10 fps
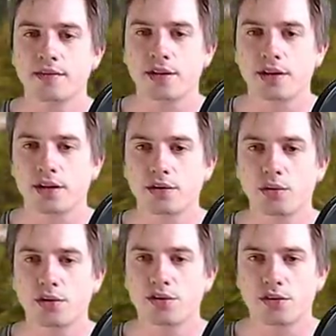uh,
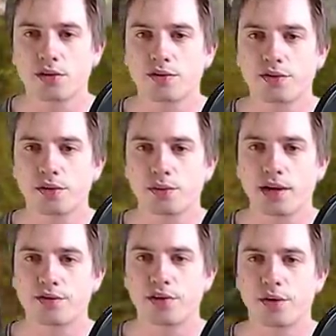quarter circle forward
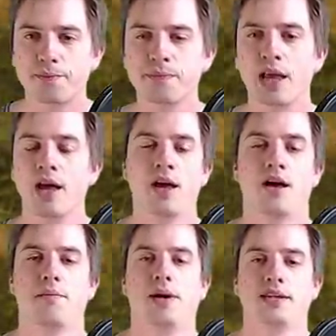one throw.
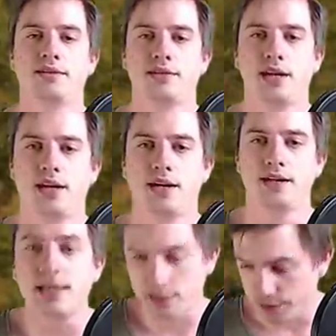But uh,
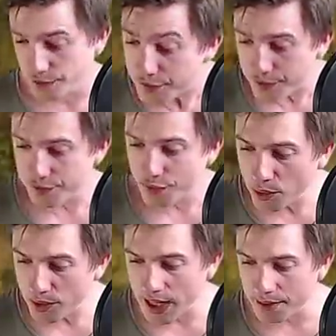yes, the, the
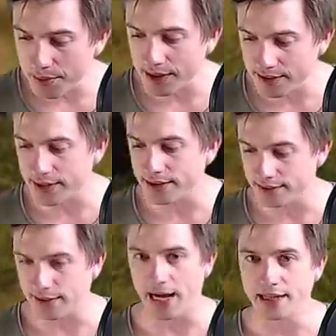throw game is
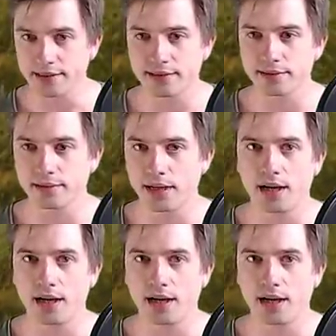intact, uh,